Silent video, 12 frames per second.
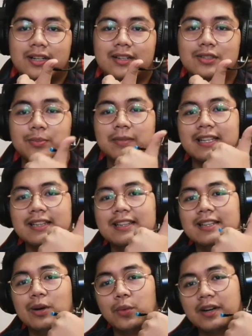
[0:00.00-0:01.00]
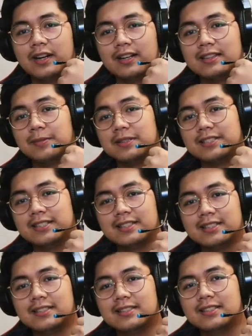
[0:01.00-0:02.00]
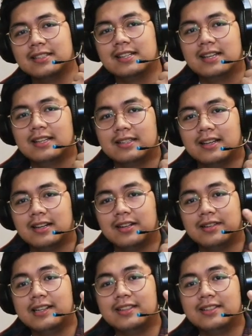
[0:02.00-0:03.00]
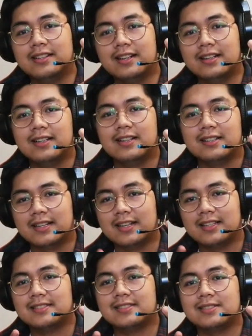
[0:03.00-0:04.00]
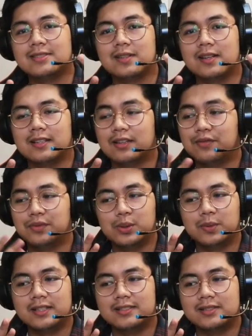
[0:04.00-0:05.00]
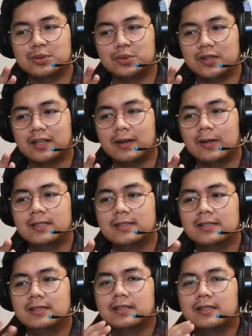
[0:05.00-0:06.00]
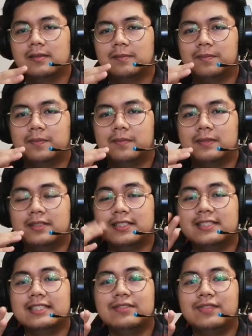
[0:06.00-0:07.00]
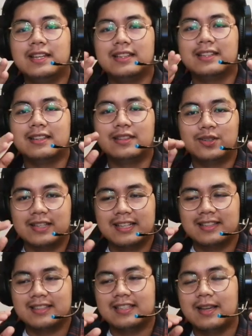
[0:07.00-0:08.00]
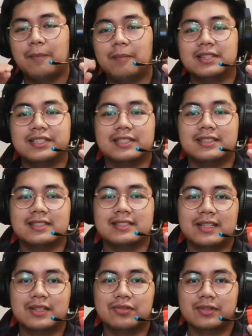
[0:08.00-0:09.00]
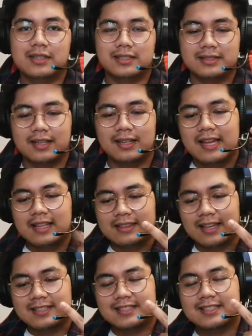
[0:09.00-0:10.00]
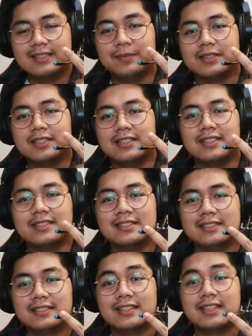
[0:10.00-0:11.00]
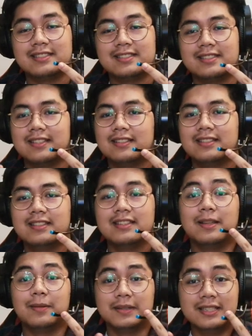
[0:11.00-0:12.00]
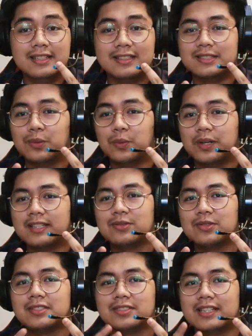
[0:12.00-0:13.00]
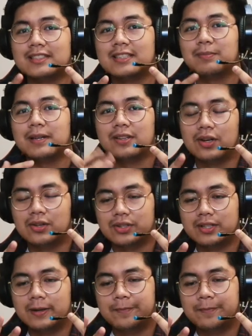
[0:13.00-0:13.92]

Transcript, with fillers: who made the work, the material, the reader, us, uh, the viewers who are receiving and then looking at the material itself. There's the text, the material, that's the, the material, the work that was created by the author.